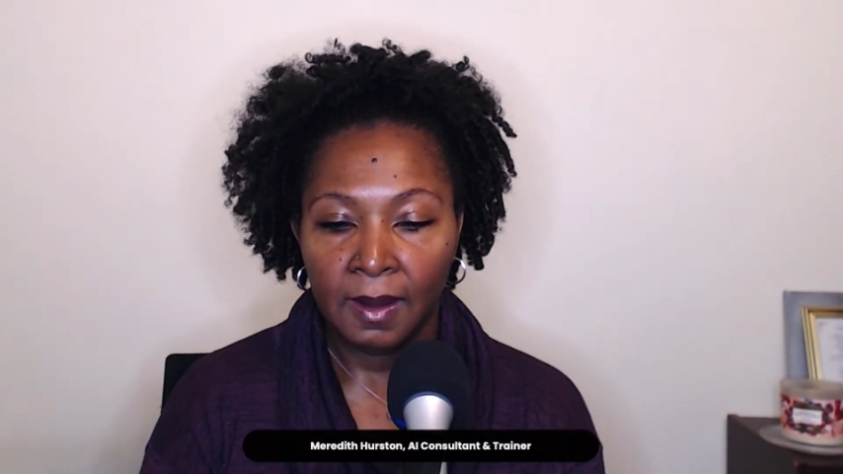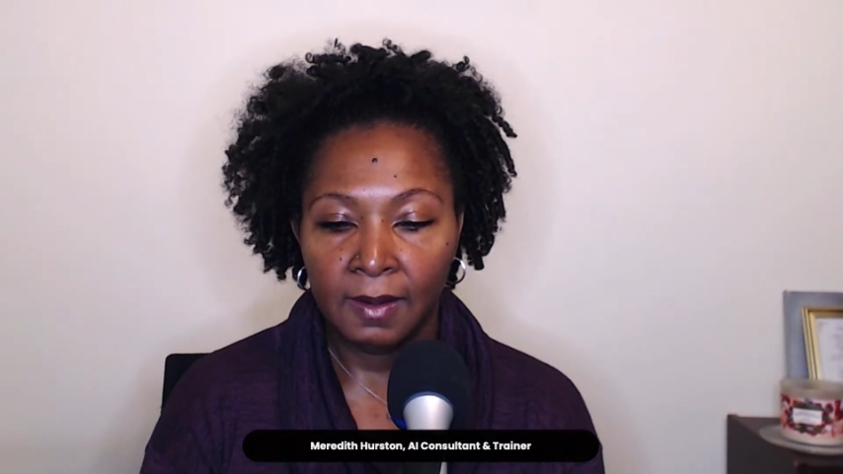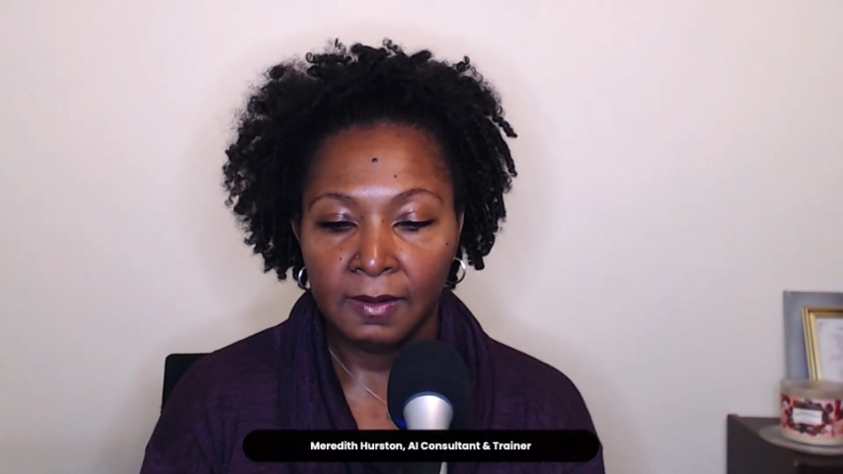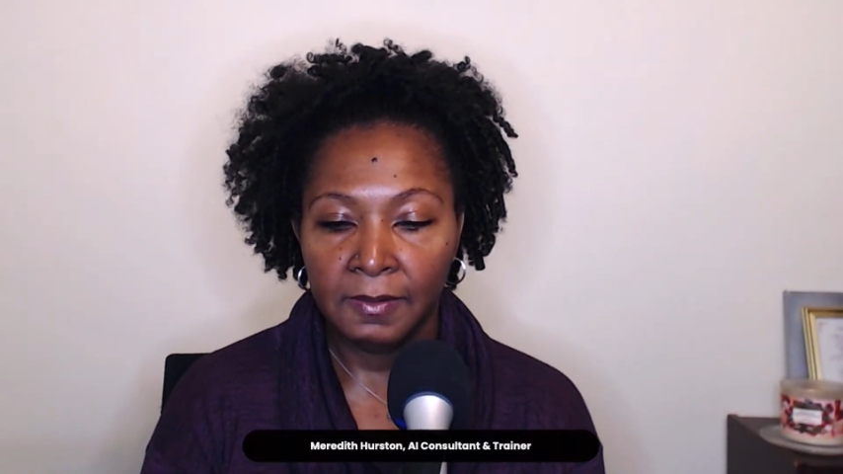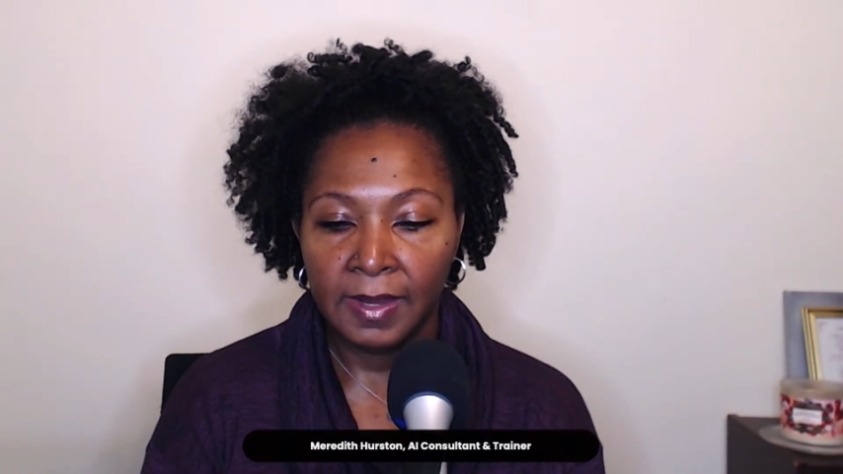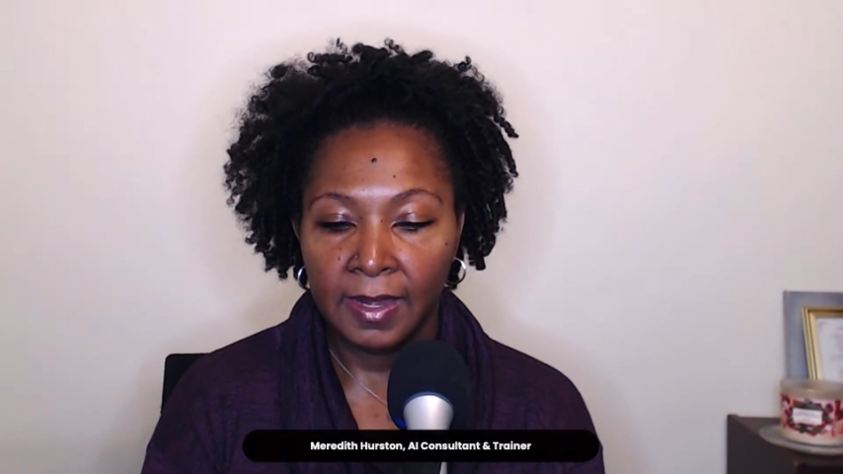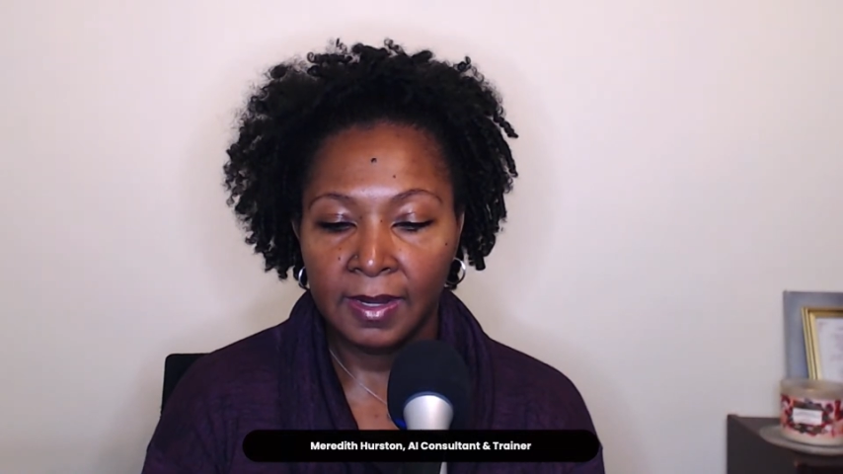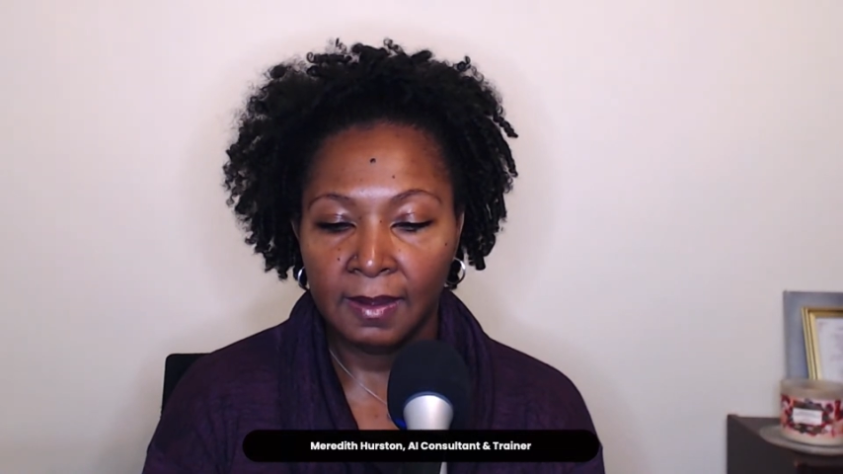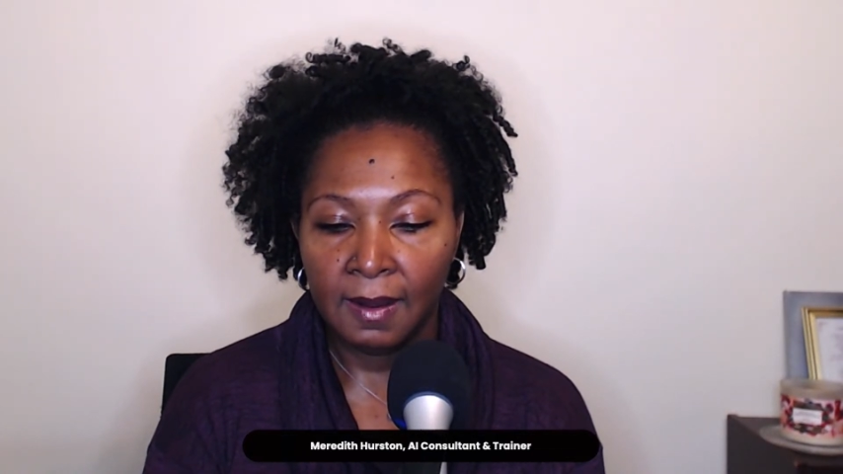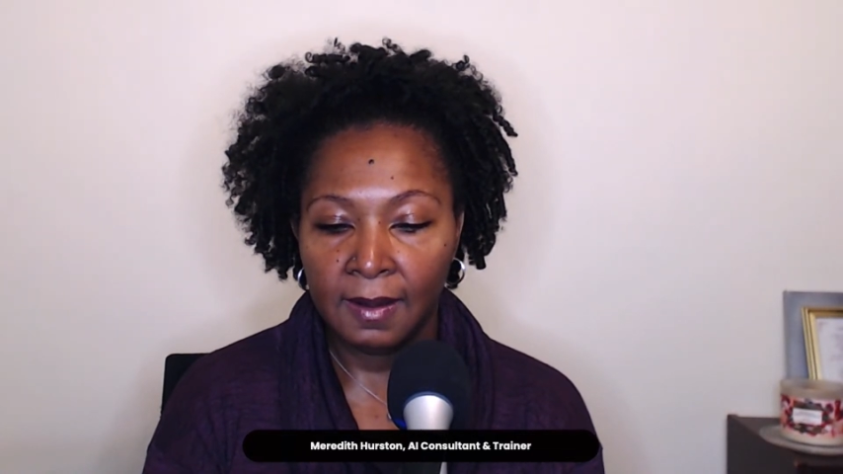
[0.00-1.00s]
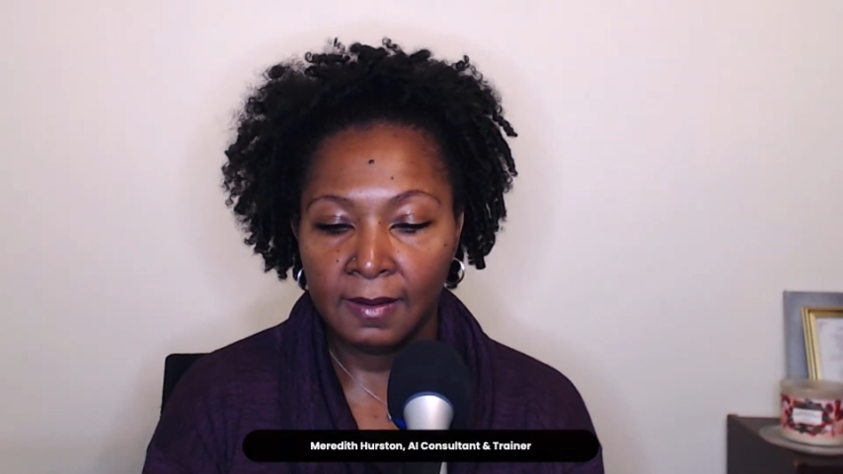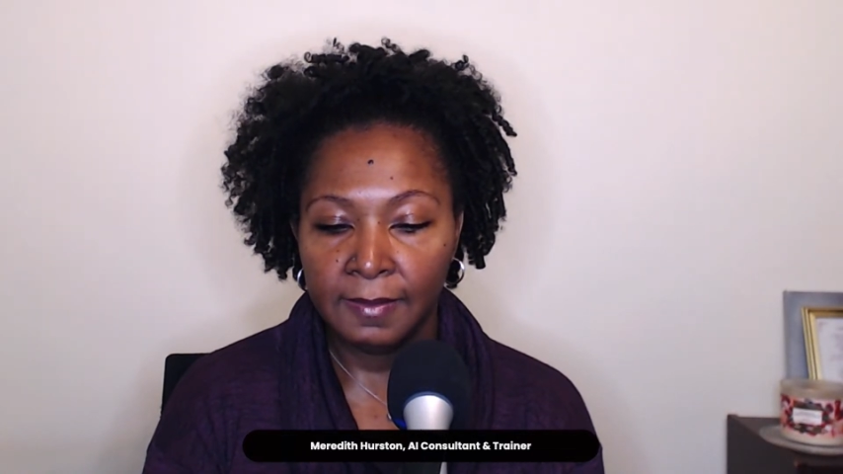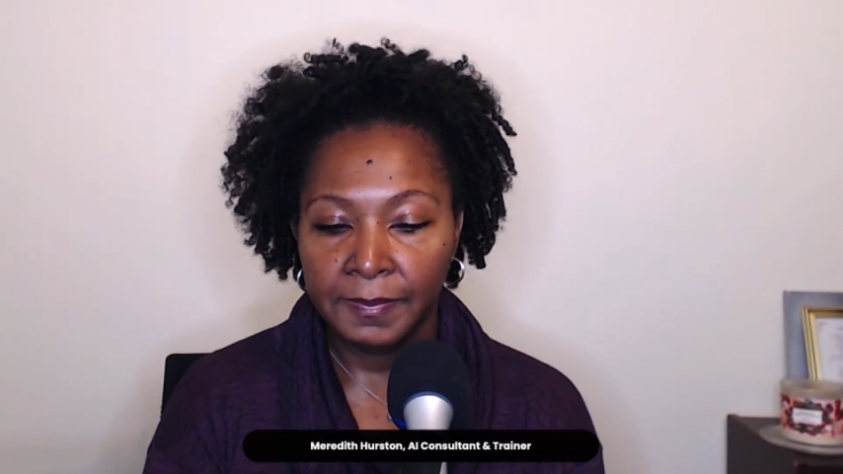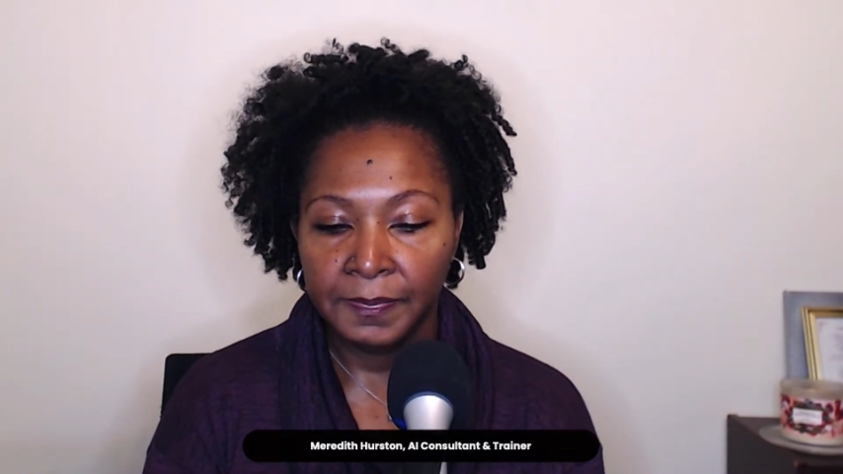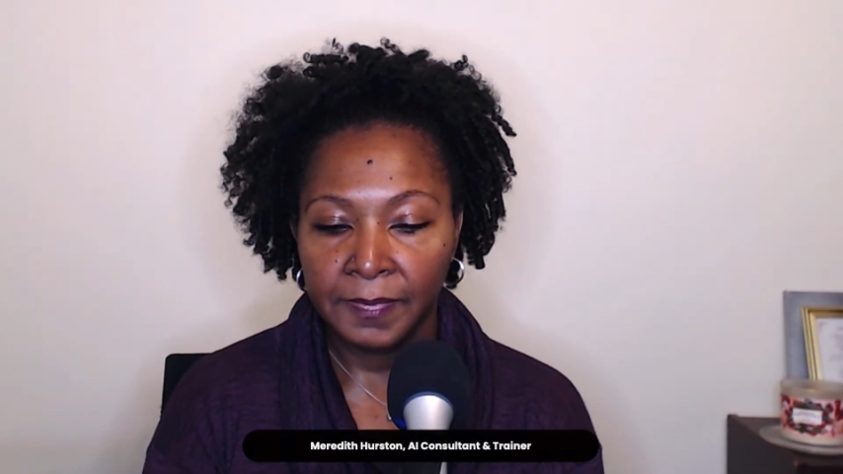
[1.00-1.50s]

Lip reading: are creating art